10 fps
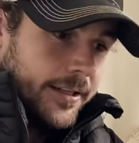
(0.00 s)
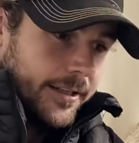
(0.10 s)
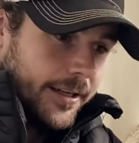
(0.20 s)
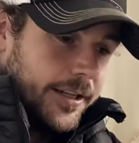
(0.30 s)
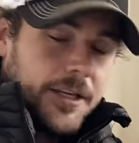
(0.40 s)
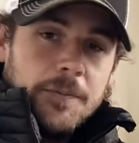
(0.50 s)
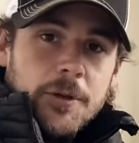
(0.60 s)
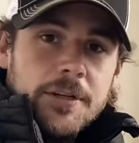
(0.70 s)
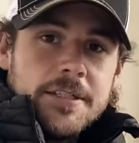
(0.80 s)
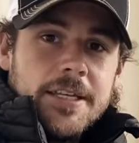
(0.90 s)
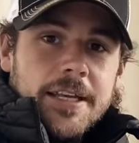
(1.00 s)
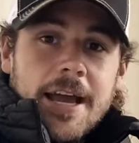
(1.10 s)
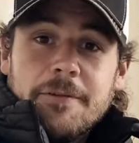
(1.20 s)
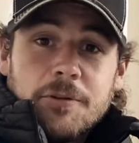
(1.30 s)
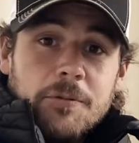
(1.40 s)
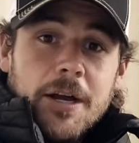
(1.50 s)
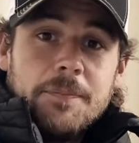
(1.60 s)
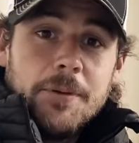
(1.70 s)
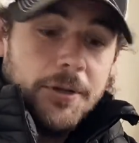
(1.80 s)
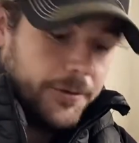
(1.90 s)
kind of the community after I
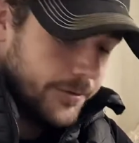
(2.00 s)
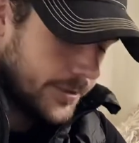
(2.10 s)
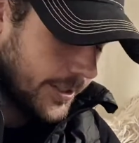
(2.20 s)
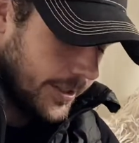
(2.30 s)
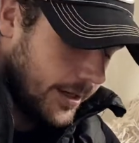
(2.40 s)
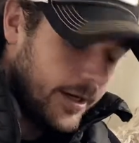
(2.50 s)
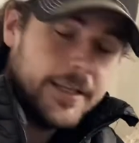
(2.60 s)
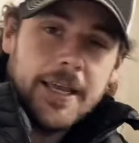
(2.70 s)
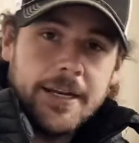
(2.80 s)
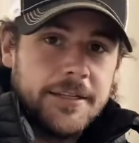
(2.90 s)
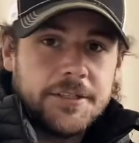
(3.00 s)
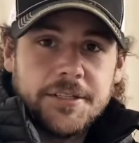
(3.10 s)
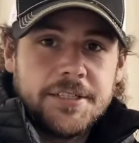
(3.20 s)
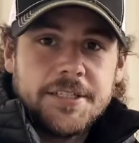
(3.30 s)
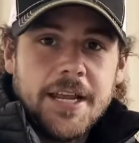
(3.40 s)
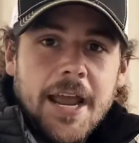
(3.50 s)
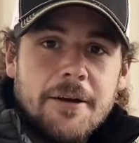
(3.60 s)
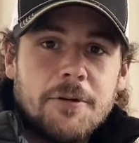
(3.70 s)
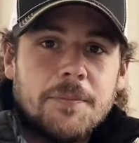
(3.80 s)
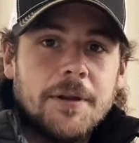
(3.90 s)
blues, and I get it just
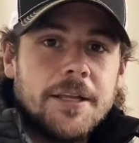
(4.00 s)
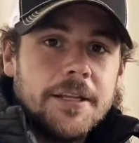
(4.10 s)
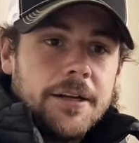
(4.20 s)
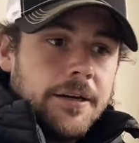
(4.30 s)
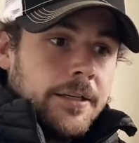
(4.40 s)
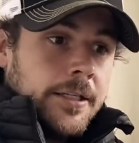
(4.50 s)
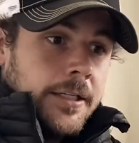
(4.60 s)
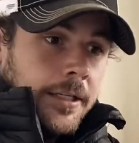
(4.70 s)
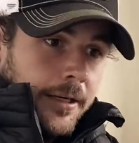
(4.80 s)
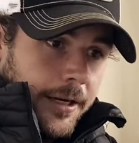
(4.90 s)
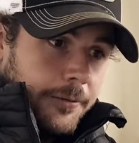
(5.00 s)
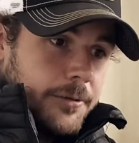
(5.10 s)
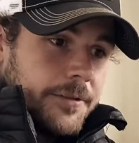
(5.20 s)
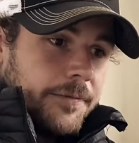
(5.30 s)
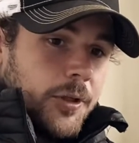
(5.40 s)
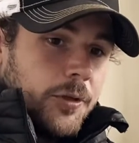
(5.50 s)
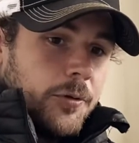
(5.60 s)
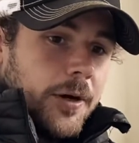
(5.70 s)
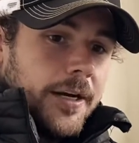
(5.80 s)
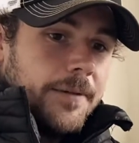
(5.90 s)
terribly. You know, I always feel
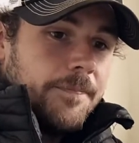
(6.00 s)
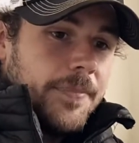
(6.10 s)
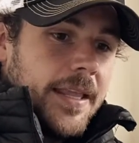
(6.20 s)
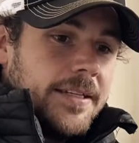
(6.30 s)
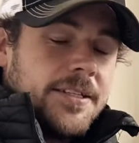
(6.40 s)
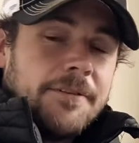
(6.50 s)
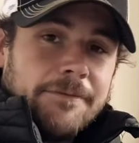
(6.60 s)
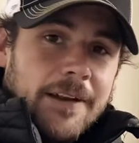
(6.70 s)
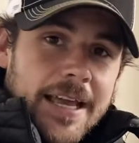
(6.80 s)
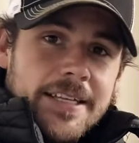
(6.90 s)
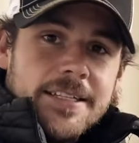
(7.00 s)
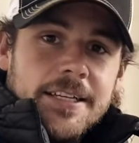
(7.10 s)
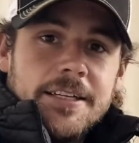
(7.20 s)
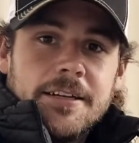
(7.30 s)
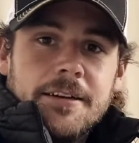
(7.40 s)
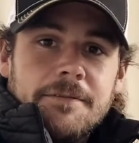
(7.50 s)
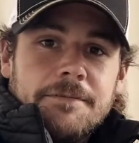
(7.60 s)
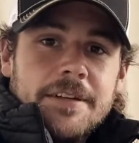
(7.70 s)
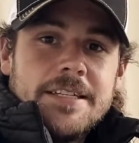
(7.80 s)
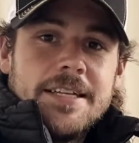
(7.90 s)
quite deflated
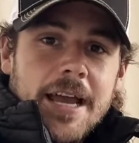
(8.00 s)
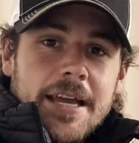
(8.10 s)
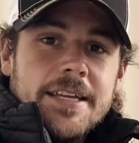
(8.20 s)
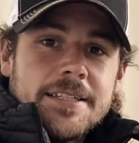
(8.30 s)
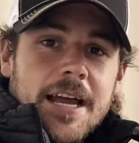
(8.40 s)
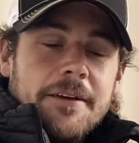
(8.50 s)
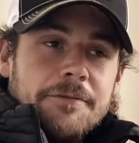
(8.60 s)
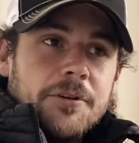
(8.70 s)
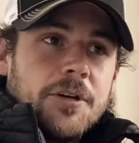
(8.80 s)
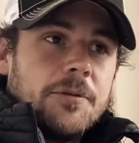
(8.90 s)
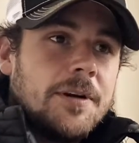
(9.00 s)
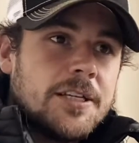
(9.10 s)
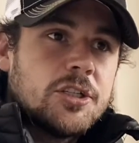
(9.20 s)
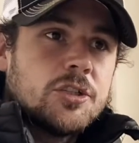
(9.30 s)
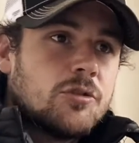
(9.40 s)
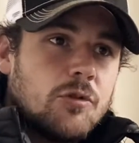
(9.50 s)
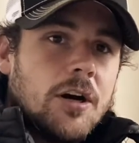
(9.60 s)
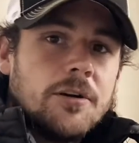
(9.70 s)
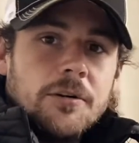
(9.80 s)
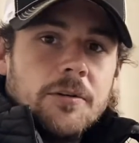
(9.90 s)
for days after, and I really
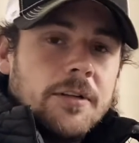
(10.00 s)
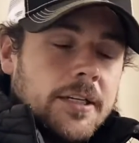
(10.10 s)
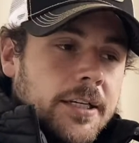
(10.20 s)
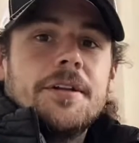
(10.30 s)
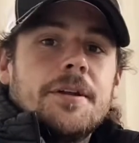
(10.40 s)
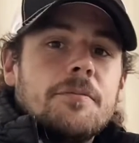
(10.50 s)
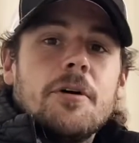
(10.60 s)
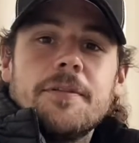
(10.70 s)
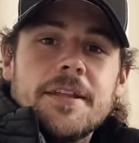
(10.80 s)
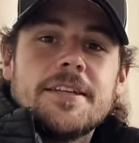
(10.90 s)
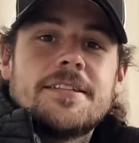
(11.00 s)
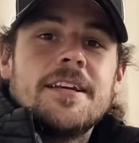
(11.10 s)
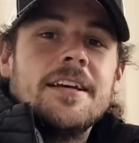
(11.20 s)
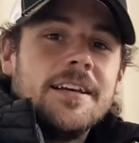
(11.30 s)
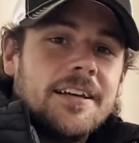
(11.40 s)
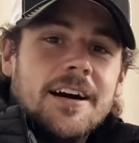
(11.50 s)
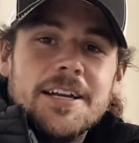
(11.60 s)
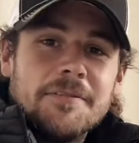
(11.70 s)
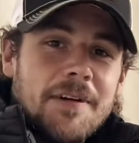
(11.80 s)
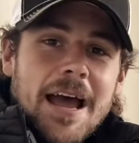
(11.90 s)
struggle. And I'm not this
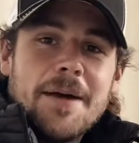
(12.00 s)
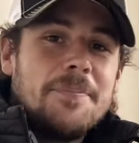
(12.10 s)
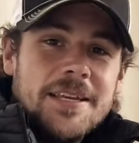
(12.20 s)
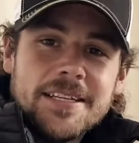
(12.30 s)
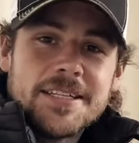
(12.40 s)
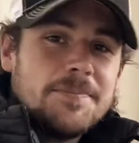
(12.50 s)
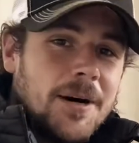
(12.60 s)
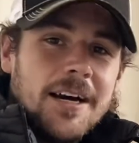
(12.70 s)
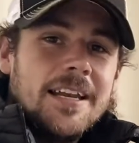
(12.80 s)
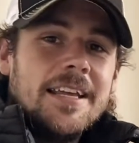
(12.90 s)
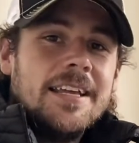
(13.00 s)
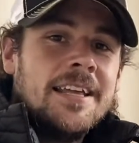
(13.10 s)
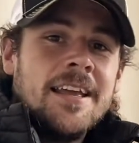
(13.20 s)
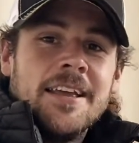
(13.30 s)
kind of happy, smiley,